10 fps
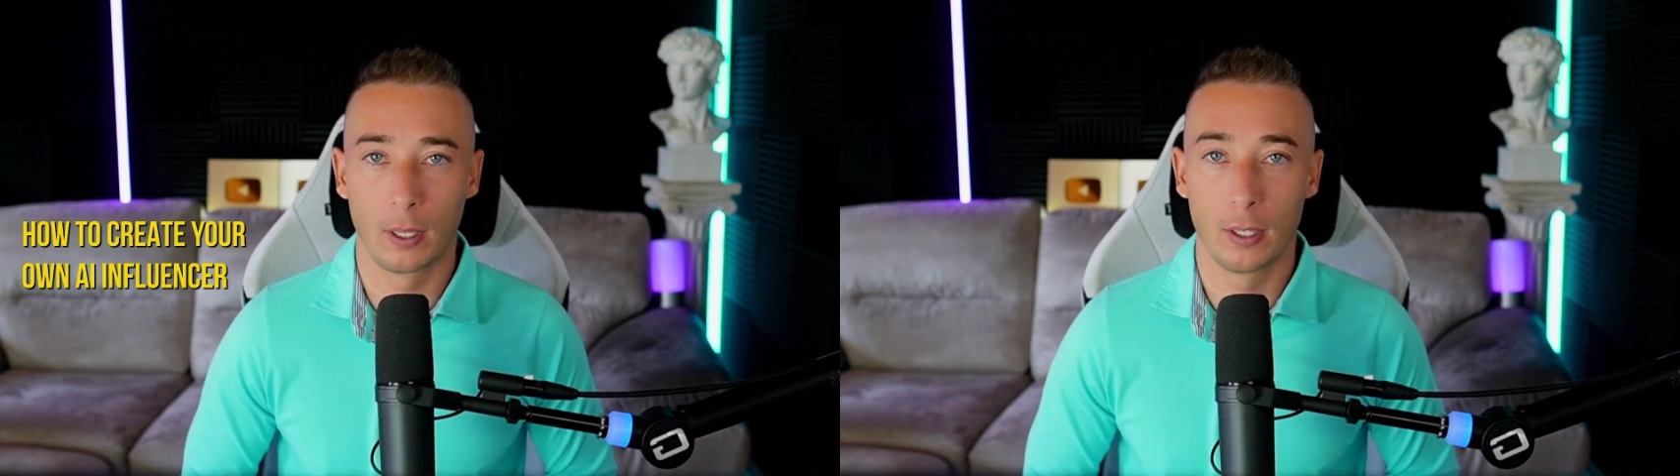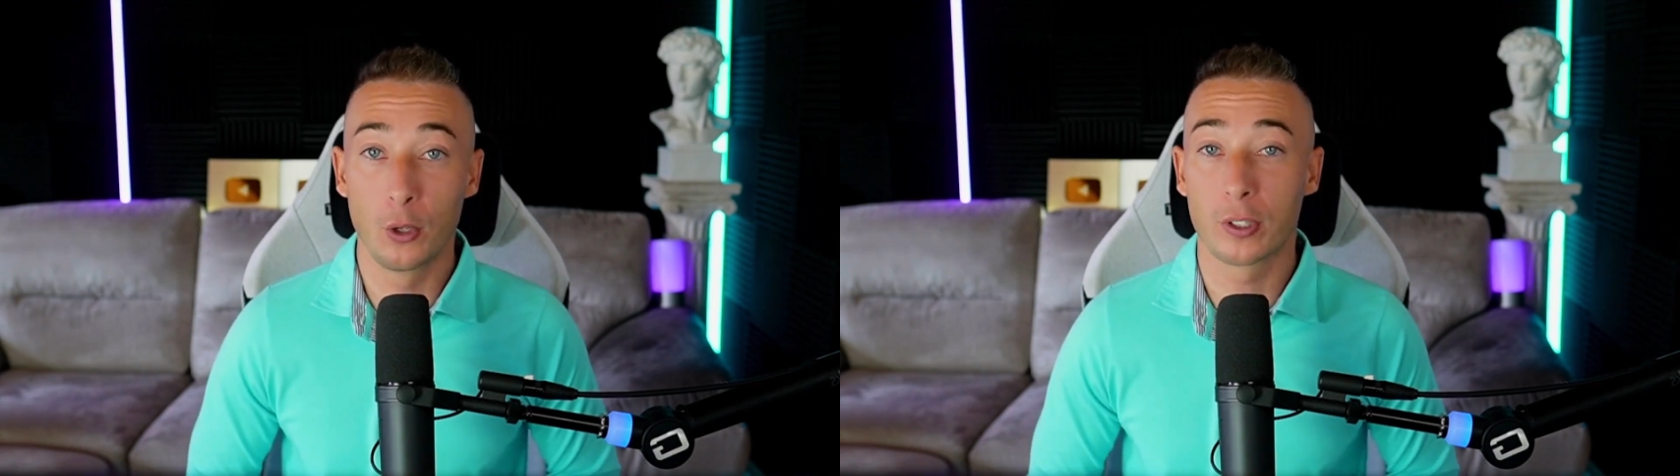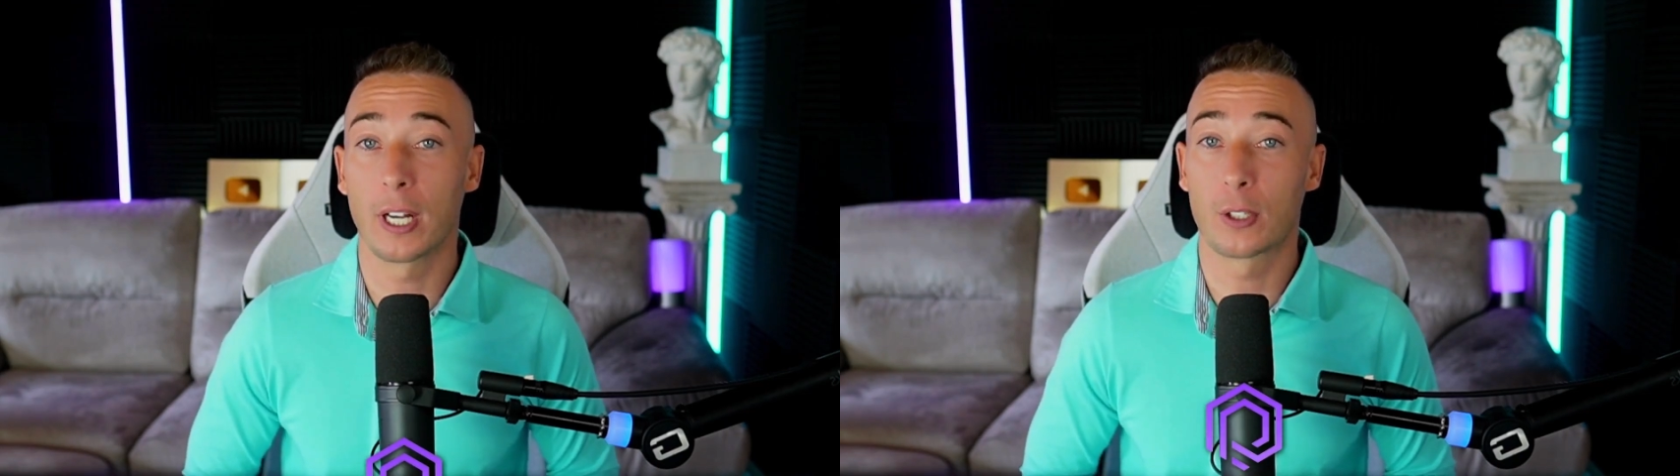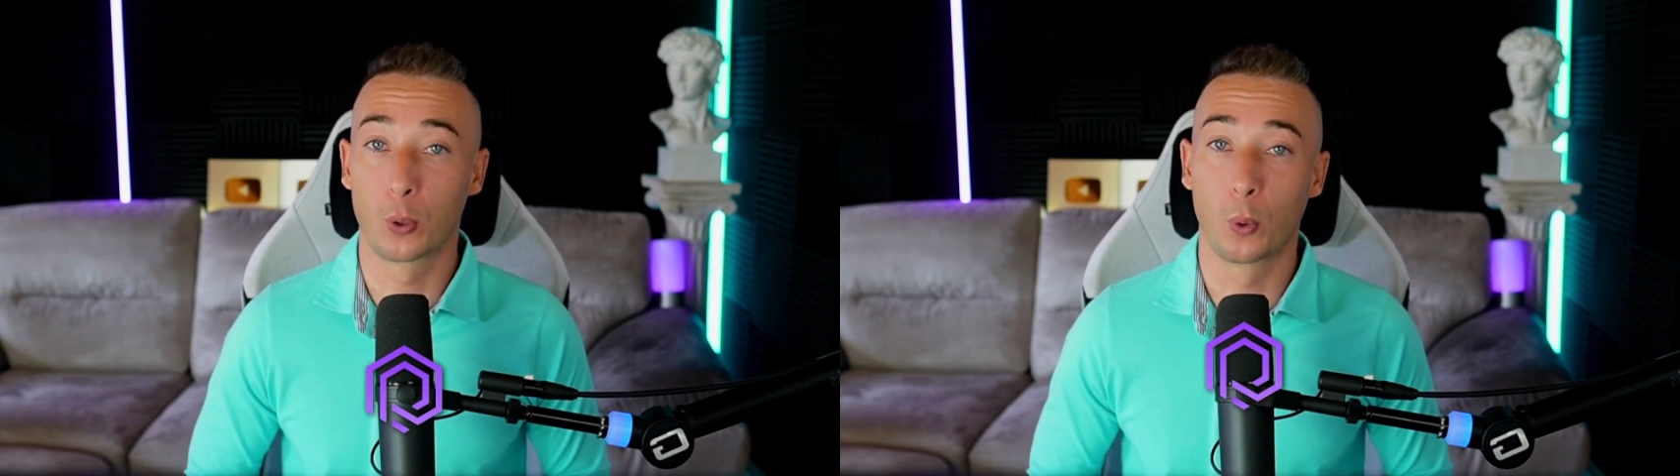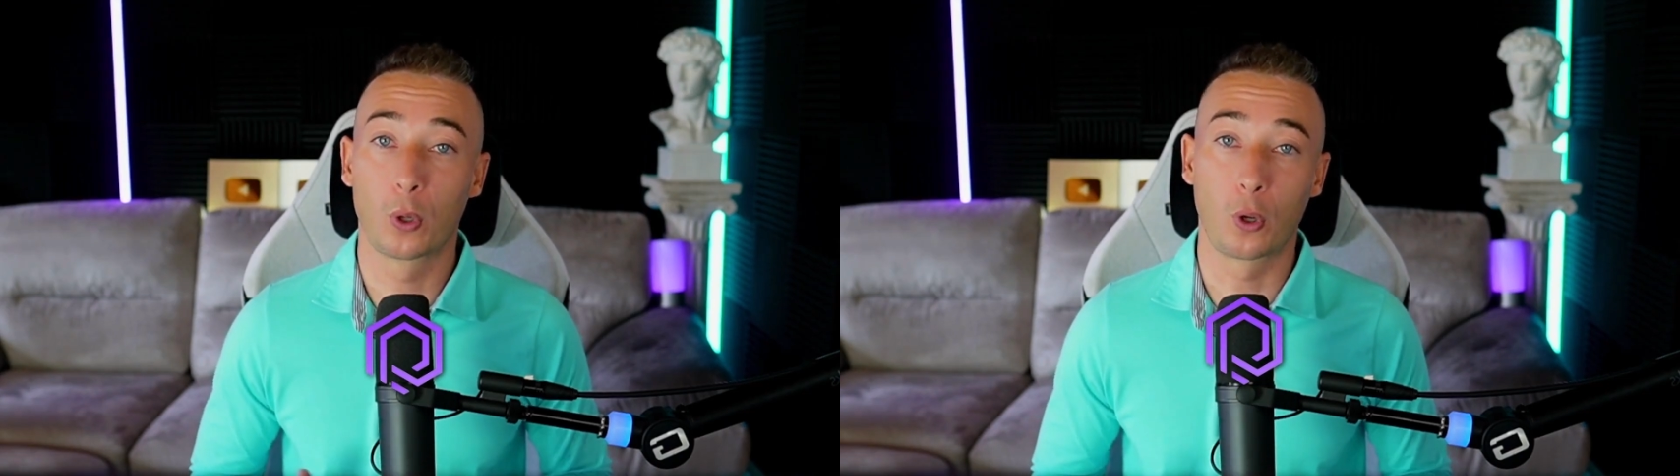using a
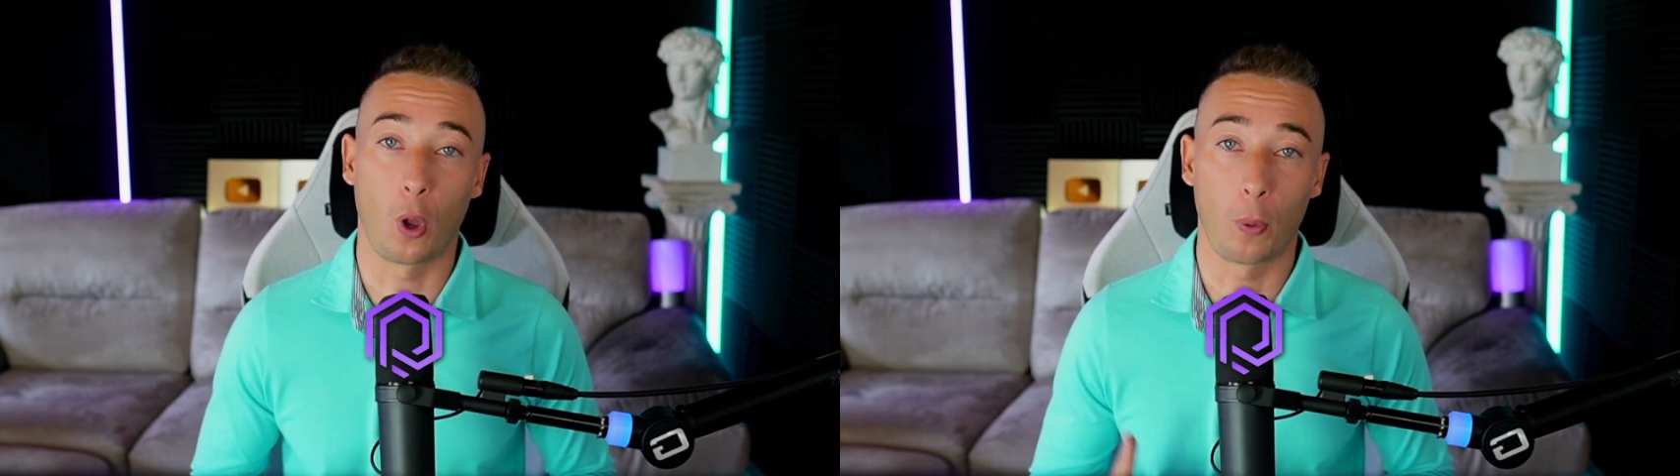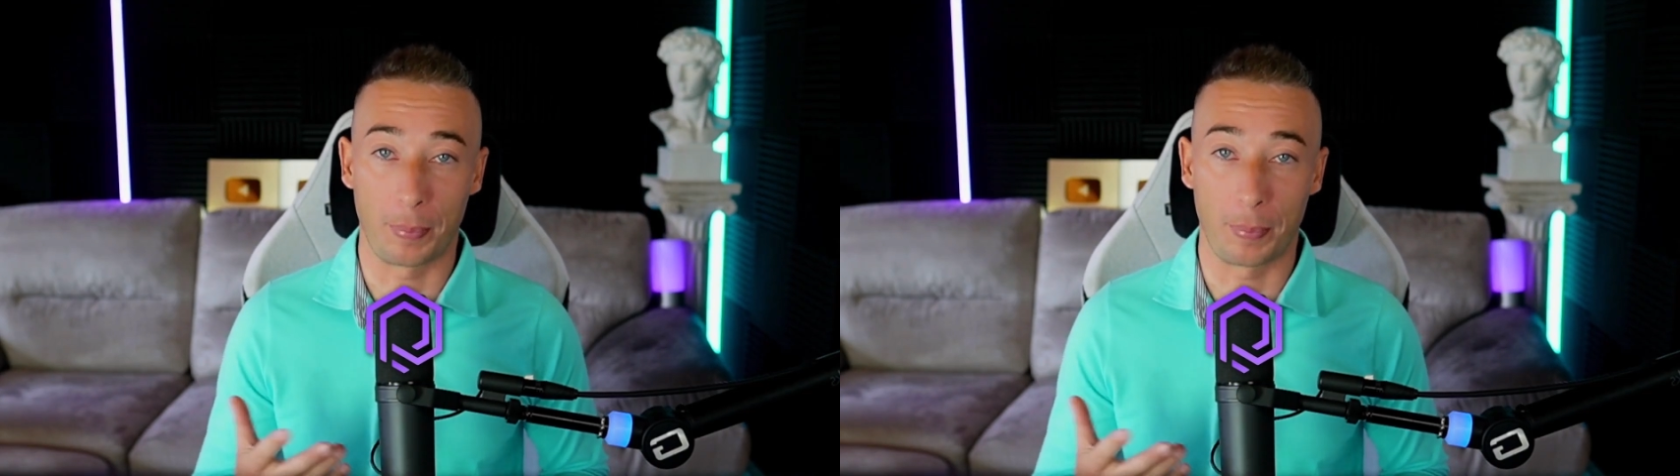tool called